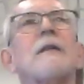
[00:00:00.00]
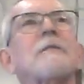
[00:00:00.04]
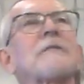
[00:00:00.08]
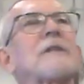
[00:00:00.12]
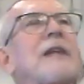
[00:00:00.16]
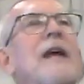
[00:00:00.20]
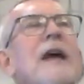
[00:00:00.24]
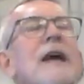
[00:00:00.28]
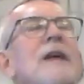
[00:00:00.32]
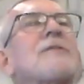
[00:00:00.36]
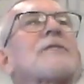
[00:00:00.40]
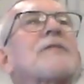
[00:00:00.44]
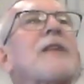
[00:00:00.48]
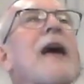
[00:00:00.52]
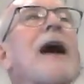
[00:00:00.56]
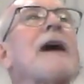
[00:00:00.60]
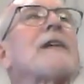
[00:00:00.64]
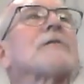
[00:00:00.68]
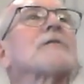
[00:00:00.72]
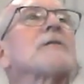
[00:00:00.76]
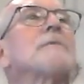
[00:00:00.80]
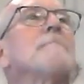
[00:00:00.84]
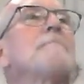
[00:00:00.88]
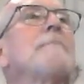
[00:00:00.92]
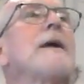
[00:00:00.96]

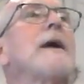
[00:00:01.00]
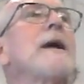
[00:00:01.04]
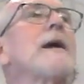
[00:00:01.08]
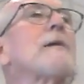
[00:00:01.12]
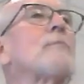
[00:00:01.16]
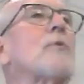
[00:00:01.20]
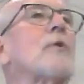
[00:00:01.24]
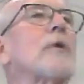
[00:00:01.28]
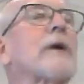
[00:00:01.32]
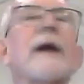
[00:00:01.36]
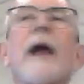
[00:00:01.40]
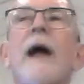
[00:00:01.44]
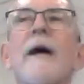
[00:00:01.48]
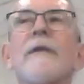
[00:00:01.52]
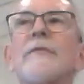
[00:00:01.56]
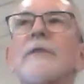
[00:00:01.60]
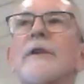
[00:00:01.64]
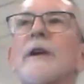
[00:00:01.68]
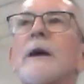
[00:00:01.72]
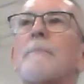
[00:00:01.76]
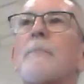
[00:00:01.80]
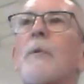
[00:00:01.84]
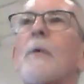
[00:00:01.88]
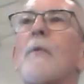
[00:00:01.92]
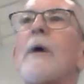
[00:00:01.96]
10,000 men were gathering
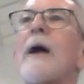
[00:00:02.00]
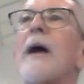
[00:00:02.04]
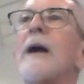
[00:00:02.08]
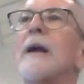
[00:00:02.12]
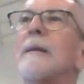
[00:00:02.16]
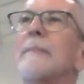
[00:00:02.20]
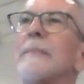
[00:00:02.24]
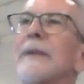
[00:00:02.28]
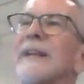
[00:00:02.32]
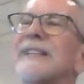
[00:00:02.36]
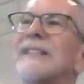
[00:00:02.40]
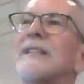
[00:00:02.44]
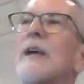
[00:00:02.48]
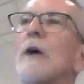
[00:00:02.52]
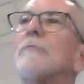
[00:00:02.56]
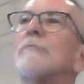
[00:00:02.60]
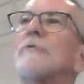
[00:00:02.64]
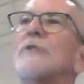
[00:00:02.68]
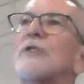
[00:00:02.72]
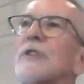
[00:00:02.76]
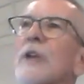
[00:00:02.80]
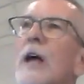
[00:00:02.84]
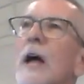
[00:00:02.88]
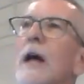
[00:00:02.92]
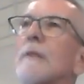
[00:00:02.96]
up around him and his own
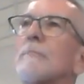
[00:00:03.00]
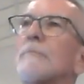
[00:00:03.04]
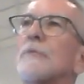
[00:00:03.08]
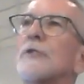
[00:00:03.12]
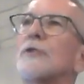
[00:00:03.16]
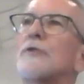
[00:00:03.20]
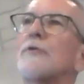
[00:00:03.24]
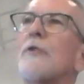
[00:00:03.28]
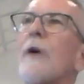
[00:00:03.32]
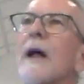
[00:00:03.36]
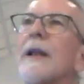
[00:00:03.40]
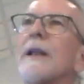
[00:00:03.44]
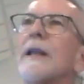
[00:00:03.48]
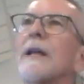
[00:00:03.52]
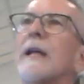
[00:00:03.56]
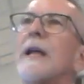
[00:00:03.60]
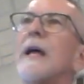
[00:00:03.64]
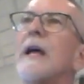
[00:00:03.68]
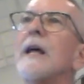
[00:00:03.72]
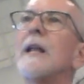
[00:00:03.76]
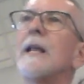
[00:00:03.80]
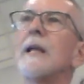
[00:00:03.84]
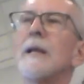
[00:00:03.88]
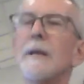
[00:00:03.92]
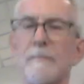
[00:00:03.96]
son was trying to
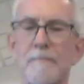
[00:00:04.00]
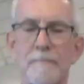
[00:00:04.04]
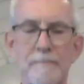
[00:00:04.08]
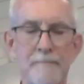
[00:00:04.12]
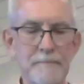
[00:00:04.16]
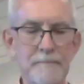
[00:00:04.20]
kill him.